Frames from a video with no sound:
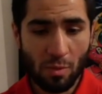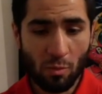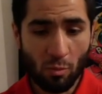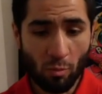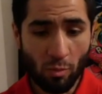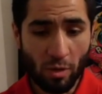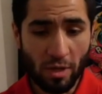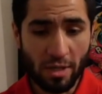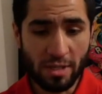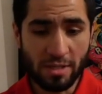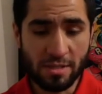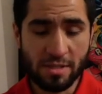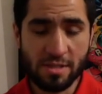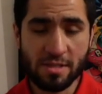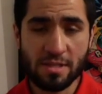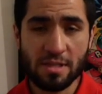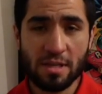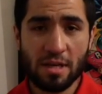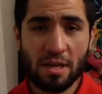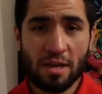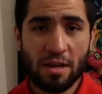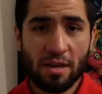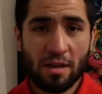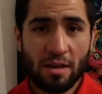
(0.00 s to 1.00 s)

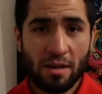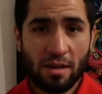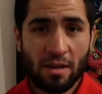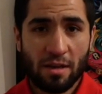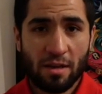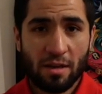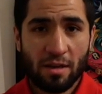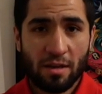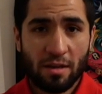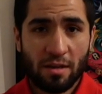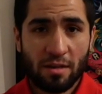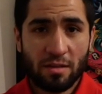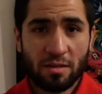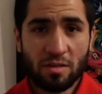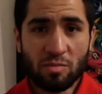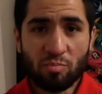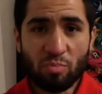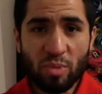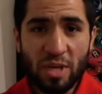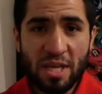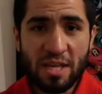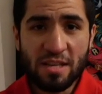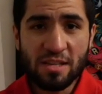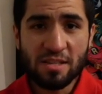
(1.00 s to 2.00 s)
was, the
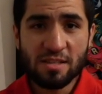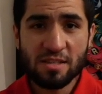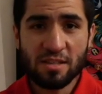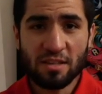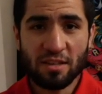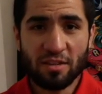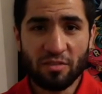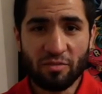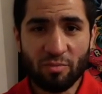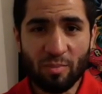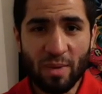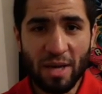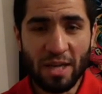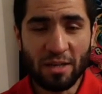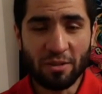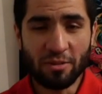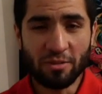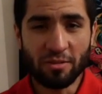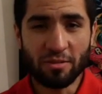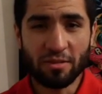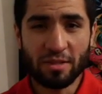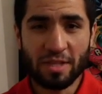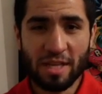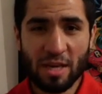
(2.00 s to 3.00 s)
piece of
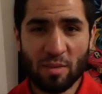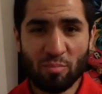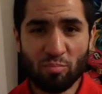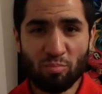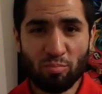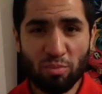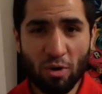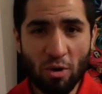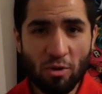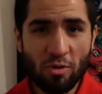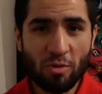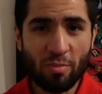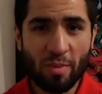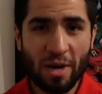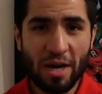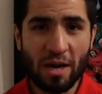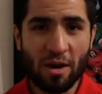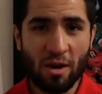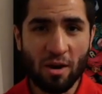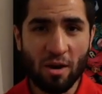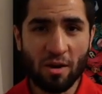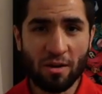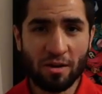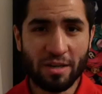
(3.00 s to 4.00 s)
metal that broke my
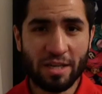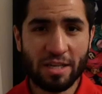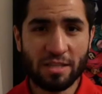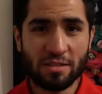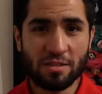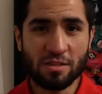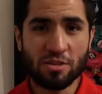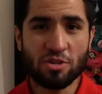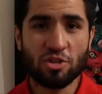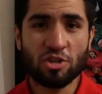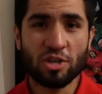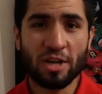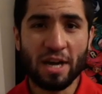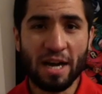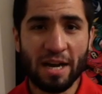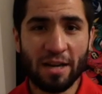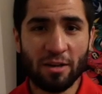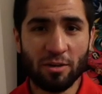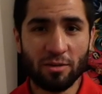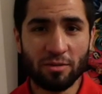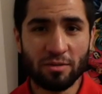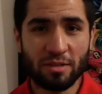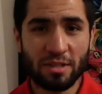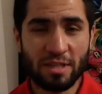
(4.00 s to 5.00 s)
heart as a
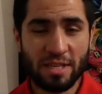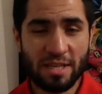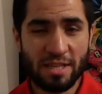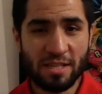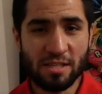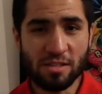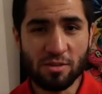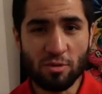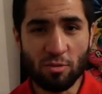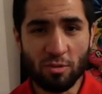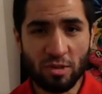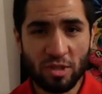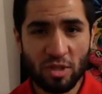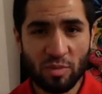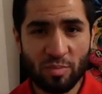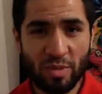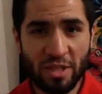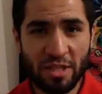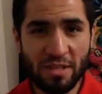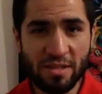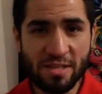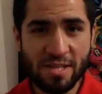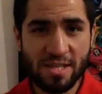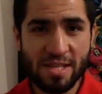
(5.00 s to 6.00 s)
child is going to
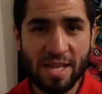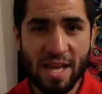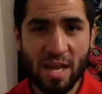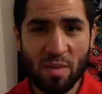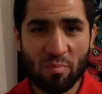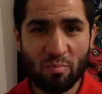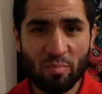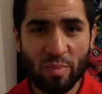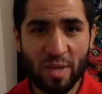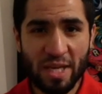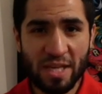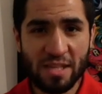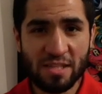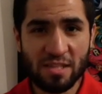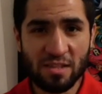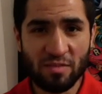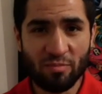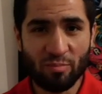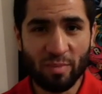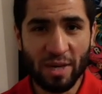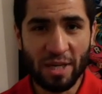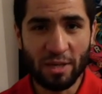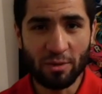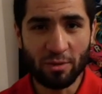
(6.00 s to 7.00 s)
be the same piece
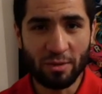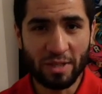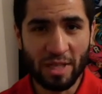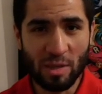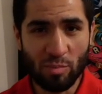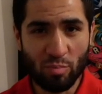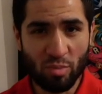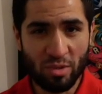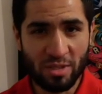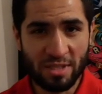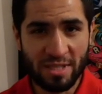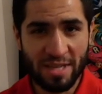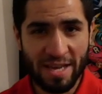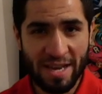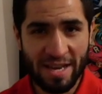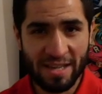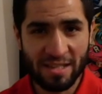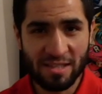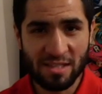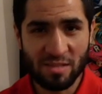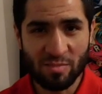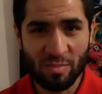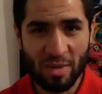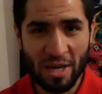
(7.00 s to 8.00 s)
of metal that
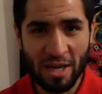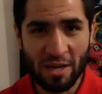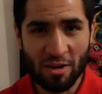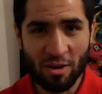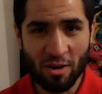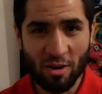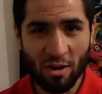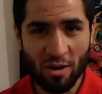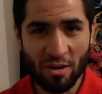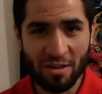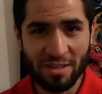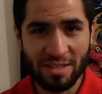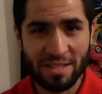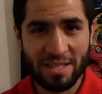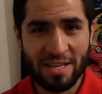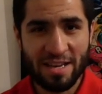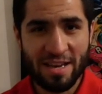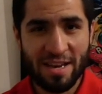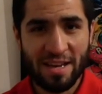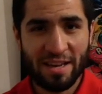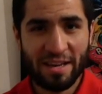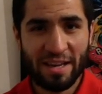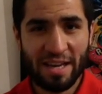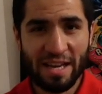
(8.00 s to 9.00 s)
protects my heart
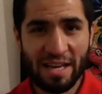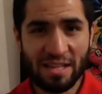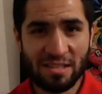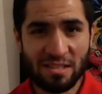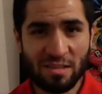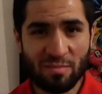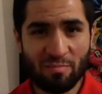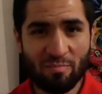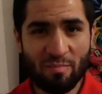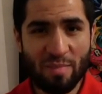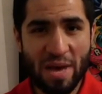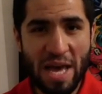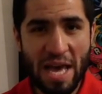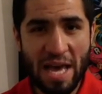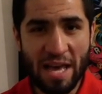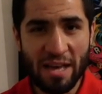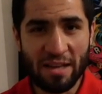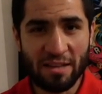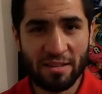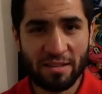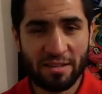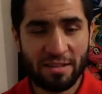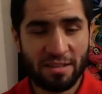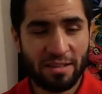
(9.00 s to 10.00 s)
as a
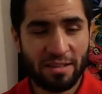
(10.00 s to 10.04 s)
man.